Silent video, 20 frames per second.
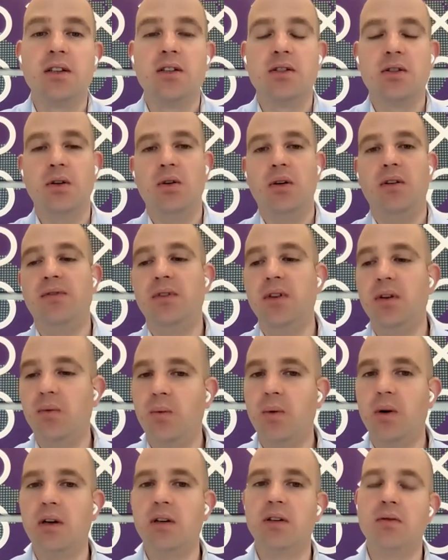So if you
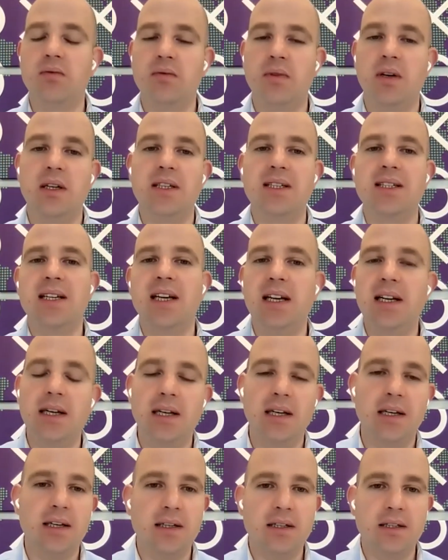want to run
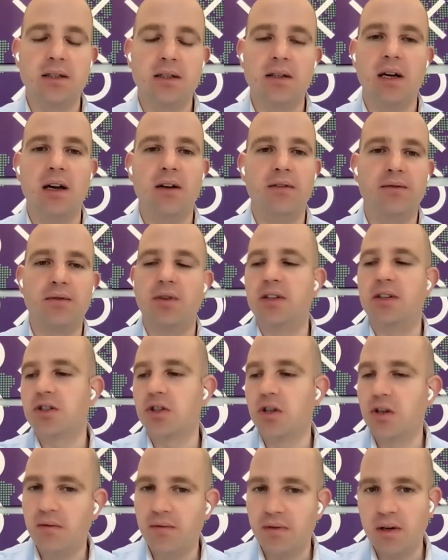stateless for a
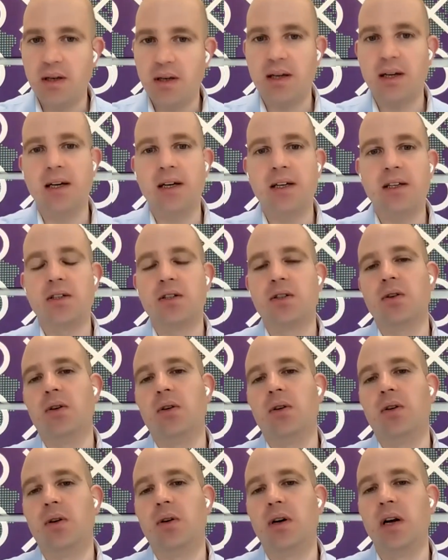serverless,
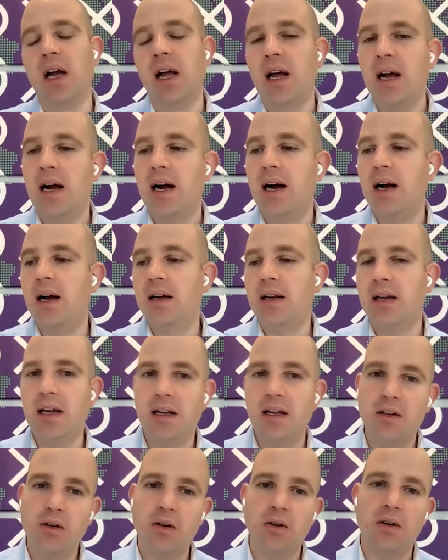or
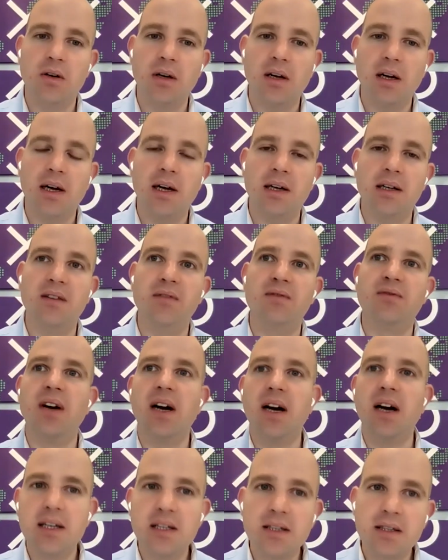get your
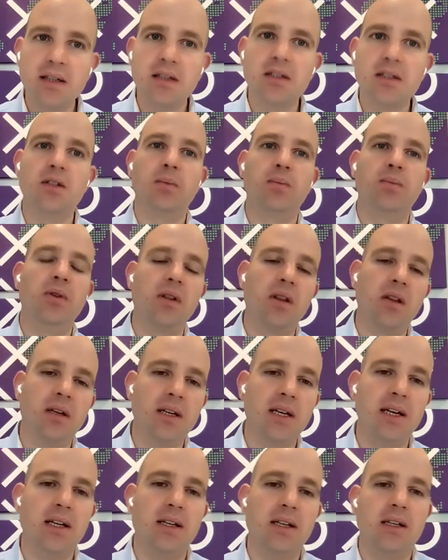devices to put the
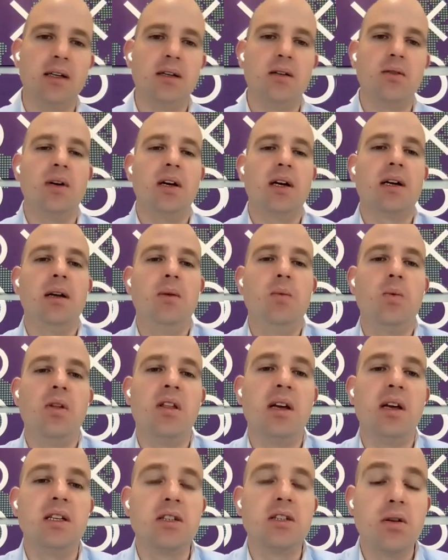data directly with
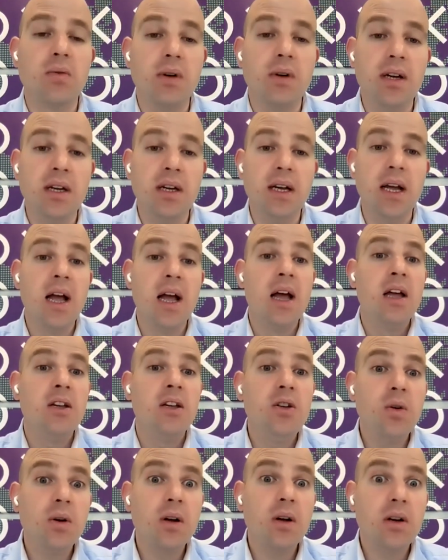S3,
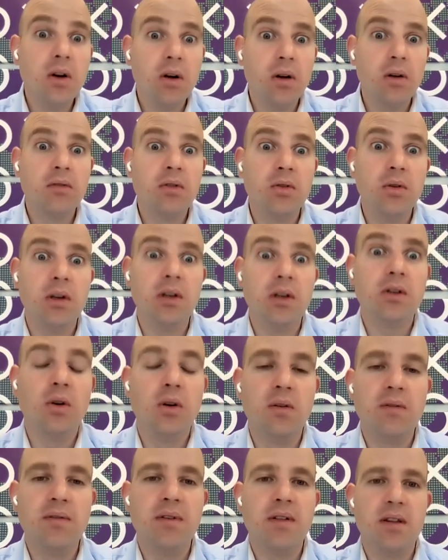you can all do it
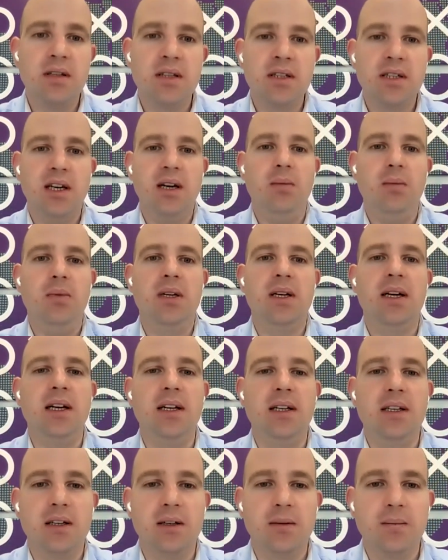over the same
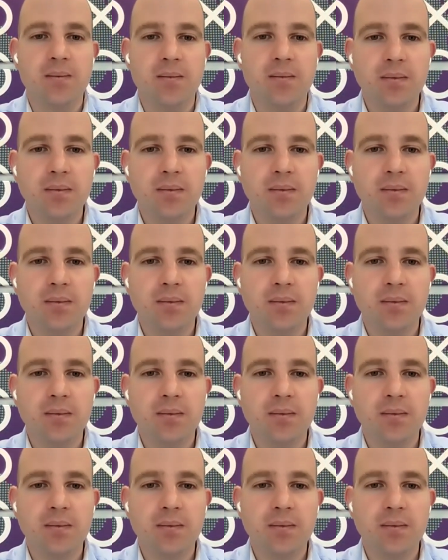data.